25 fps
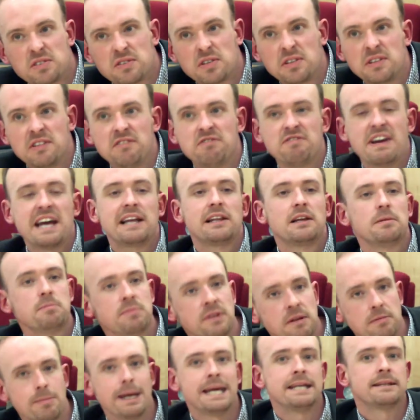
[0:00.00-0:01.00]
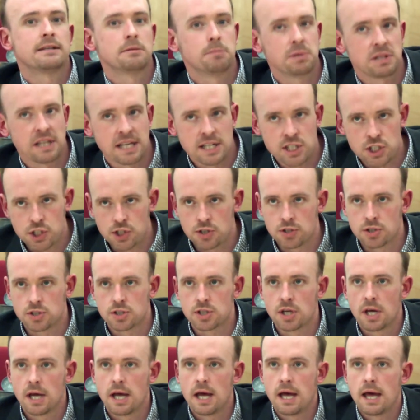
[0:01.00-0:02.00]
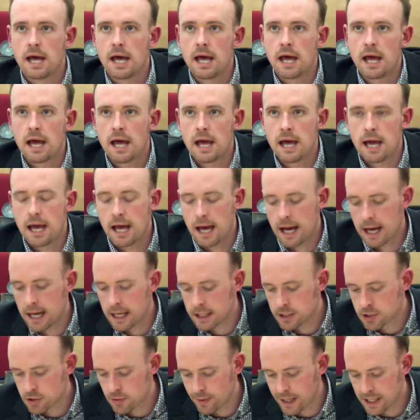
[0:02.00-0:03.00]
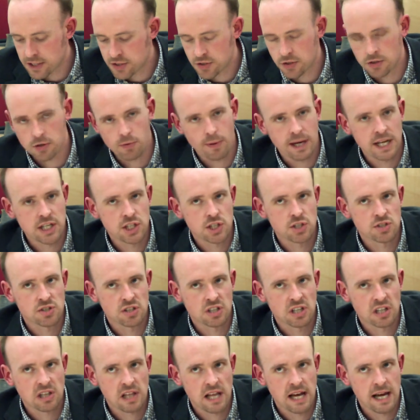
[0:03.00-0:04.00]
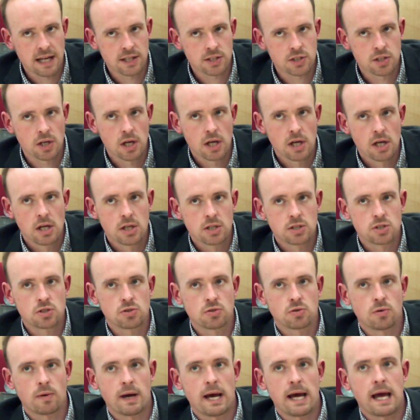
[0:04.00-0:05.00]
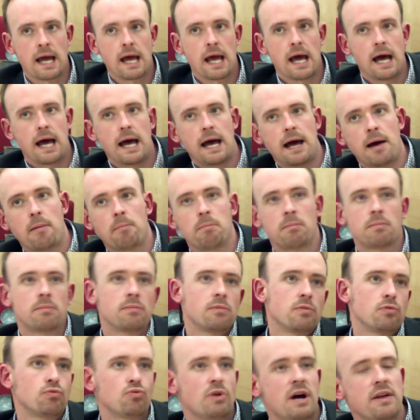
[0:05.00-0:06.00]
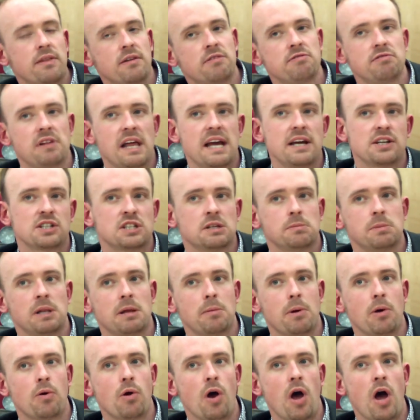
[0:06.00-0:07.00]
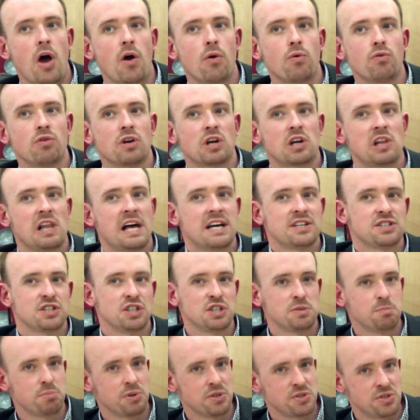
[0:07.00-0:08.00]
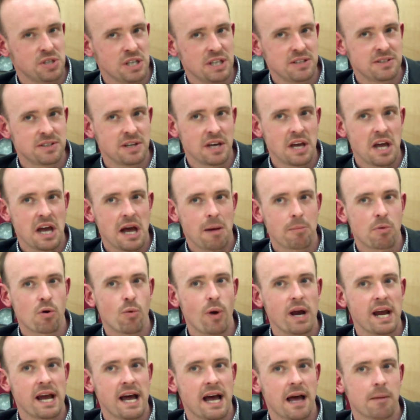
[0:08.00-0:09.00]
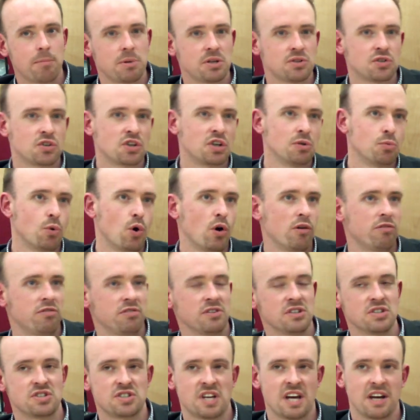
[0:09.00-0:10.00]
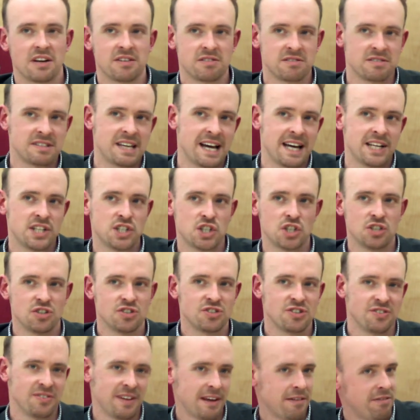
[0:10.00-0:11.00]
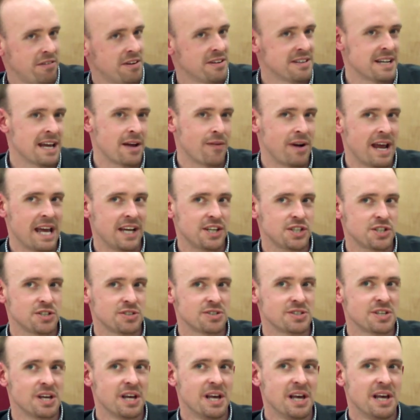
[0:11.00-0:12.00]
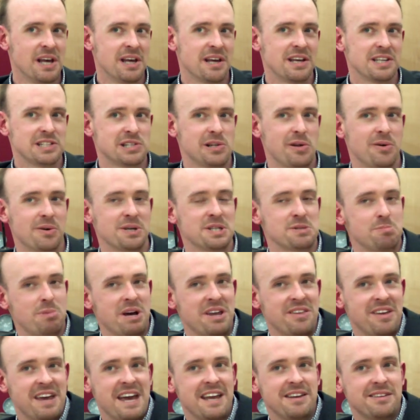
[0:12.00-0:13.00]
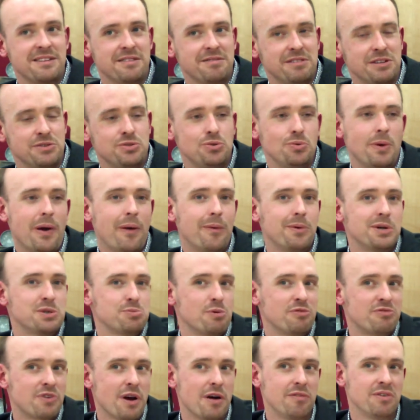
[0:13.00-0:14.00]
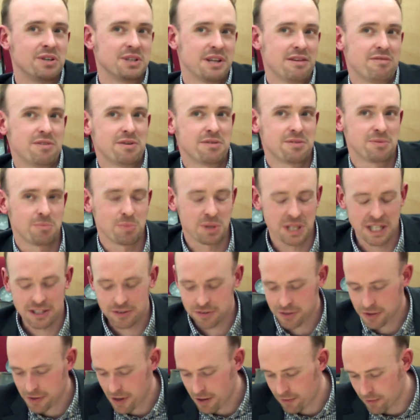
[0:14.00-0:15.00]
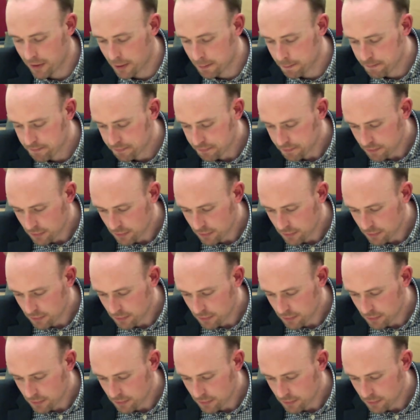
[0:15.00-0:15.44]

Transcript: to, develop debatable issues uh, and to answer questions in class. So uh, I'm rather flexible about how the classes proceed. I'm quite happy to go off in certain tangents and different directions as long as by the end of the two hours we've covered everything we need to cover.